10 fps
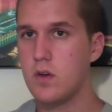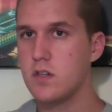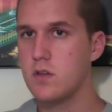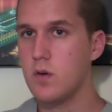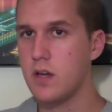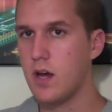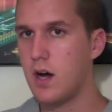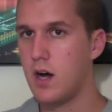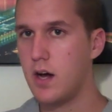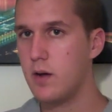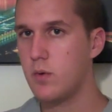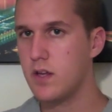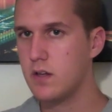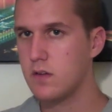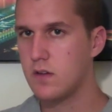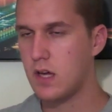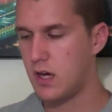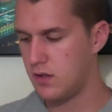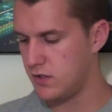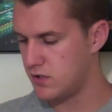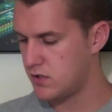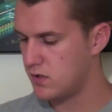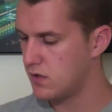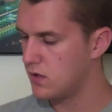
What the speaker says: can do it. I went to college.